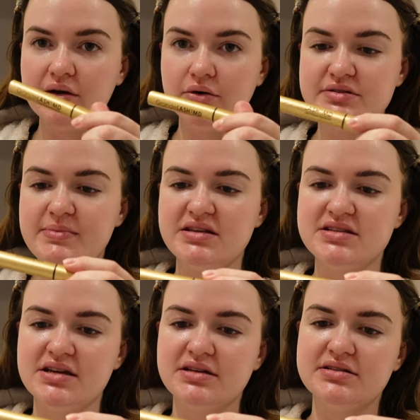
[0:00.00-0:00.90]

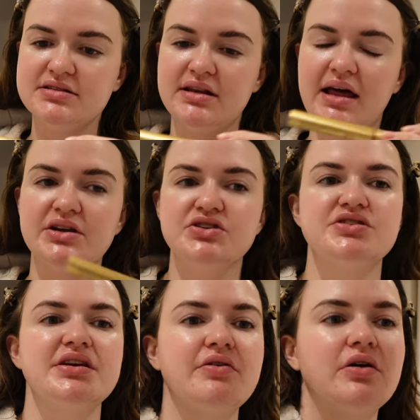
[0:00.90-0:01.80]
cosmetics lash
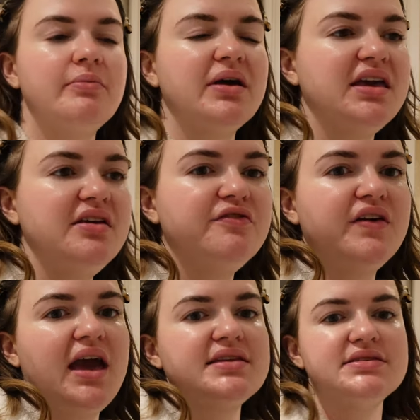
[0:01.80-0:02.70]
serum i keep
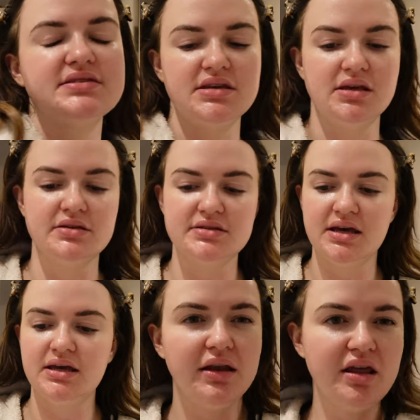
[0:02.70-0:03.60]
forgetting to use
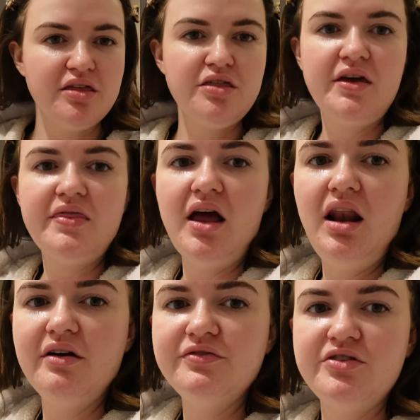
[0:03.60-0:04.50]
it another thing that i
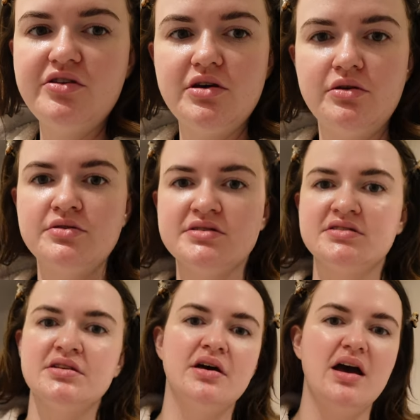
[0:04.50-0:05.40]
love to
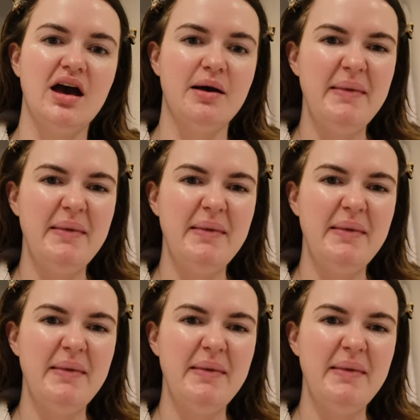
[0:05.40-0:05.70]
use uh,